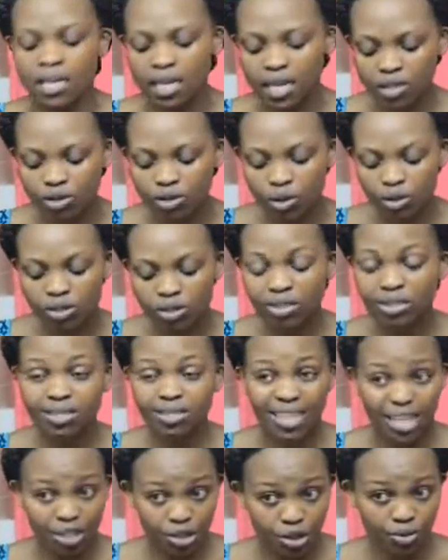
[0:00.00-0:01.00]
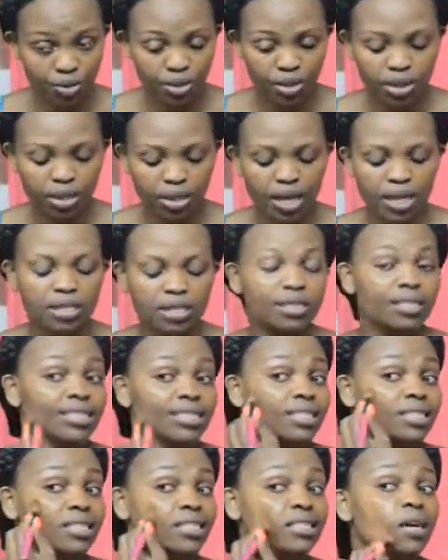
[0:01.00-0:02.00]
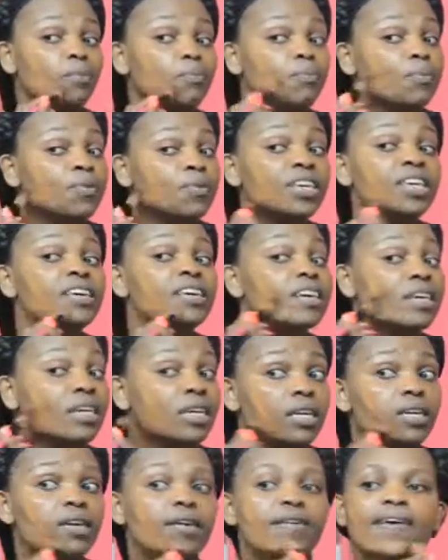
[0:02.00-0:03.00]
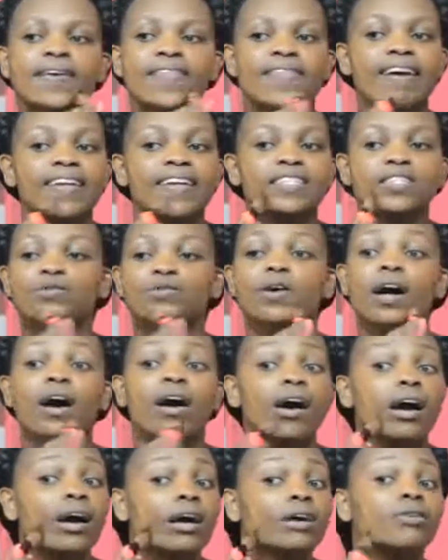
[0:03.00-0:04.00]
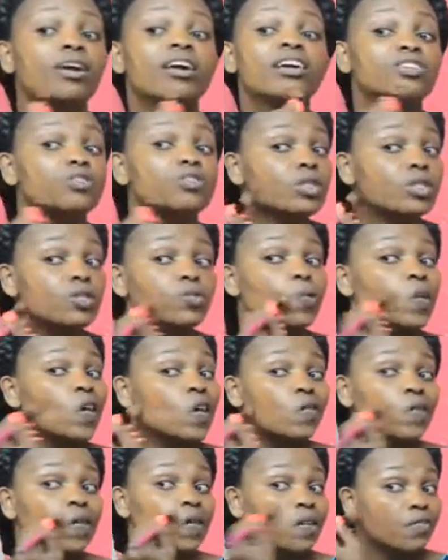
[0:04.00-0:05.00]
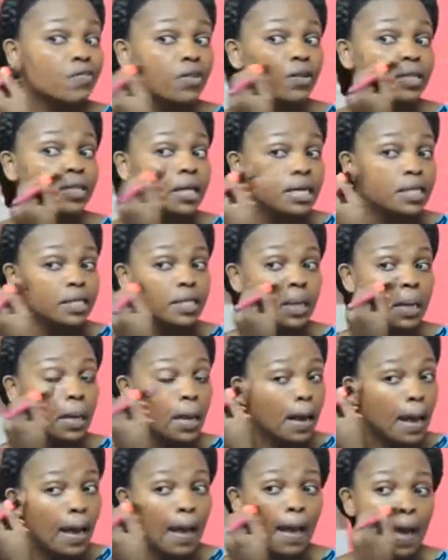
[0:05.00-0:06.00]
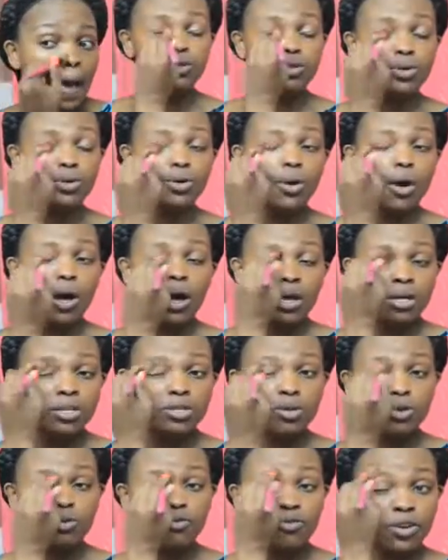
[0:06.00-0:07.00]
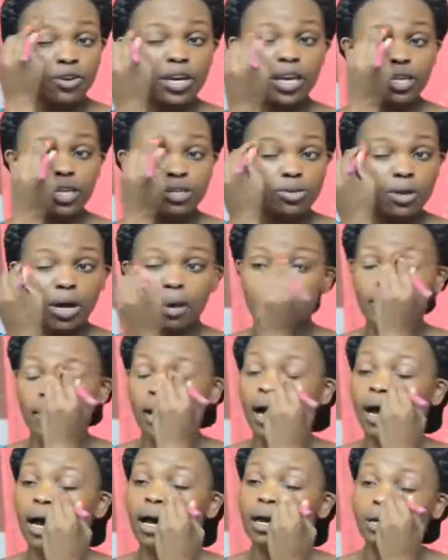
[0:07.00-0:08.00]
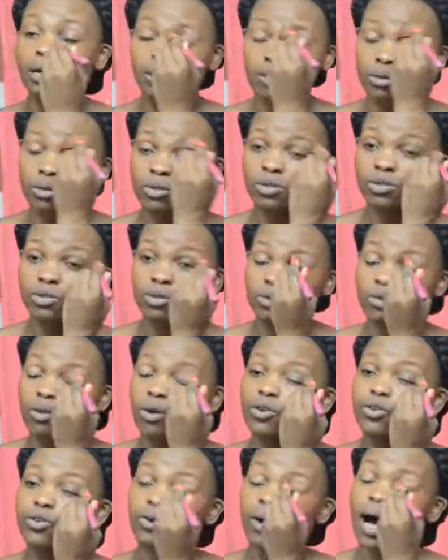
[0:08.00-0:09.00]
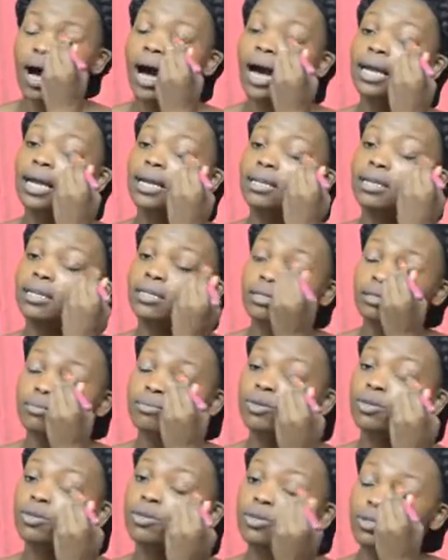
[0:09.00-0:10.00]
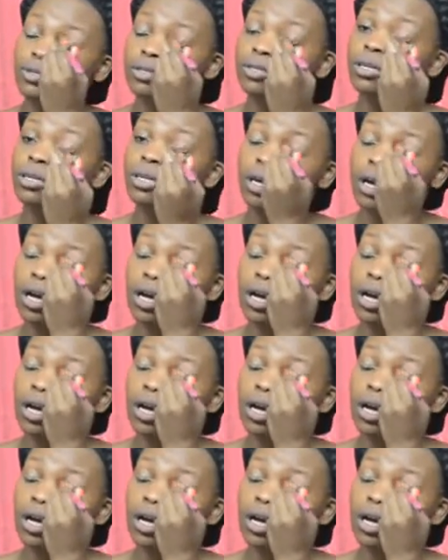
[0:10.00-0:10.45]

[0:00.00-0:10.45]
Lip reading: it looks natural and it doesn't appear that you are actually wearing foundation. So don't forget to apply also on your eyelids, because